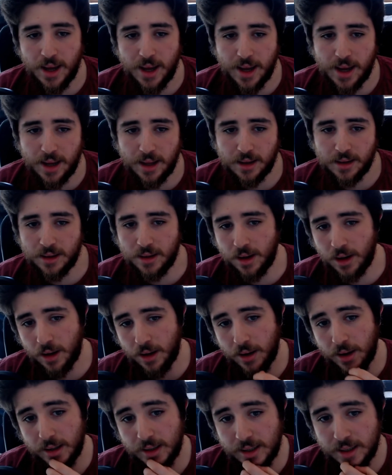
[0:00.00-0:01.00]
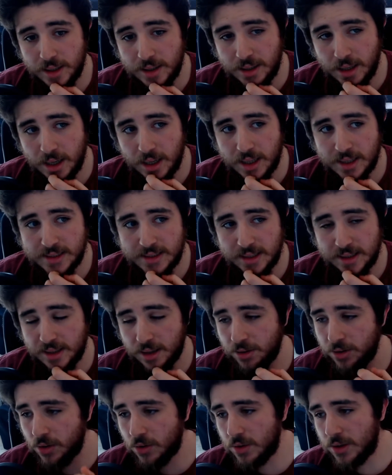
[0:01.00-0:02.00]
And another thing is that
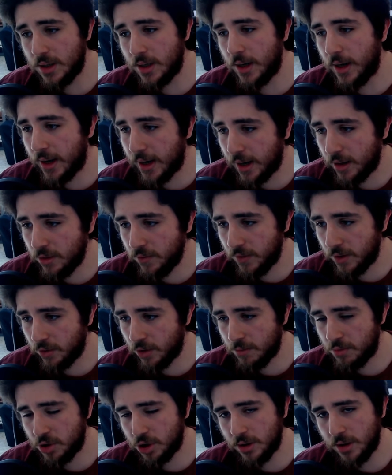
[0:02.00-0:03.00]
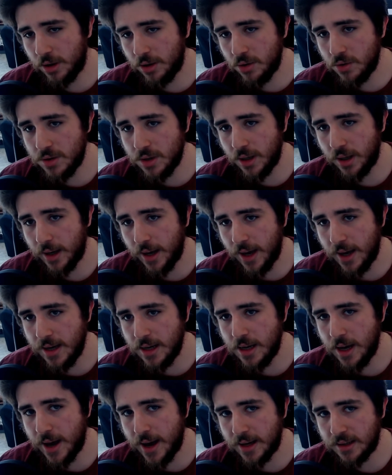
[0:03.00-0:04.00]
they're using a kind of encryption. They're using
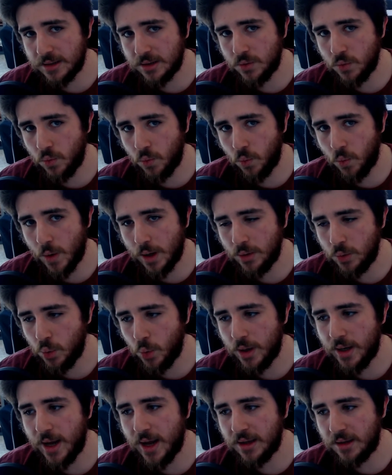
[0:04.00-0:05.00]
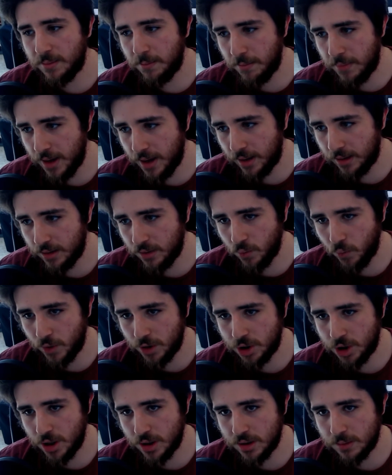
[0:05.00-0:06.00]
AES 128-bit,
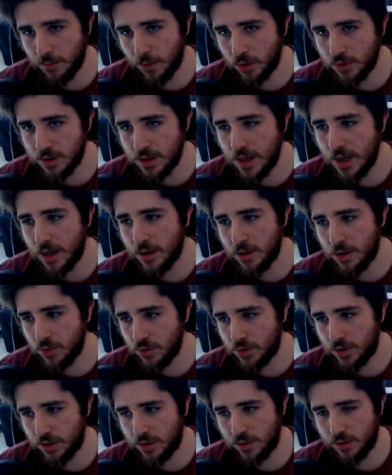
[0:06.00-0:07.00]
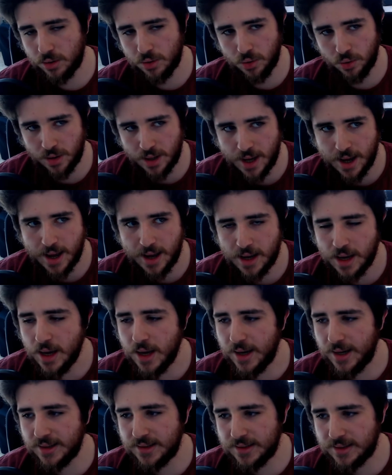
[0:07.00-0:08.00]
which is mostly unused today.
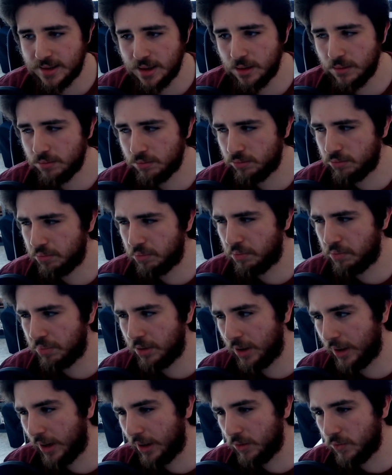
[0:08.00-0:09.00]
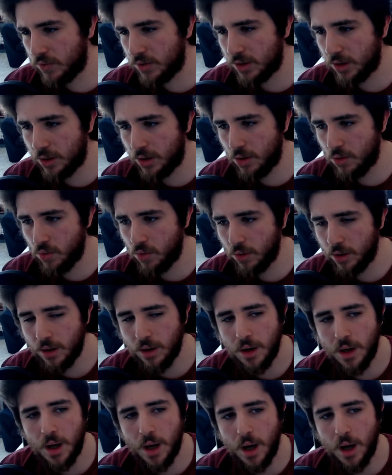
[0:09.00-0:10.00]
It's still kind of secure.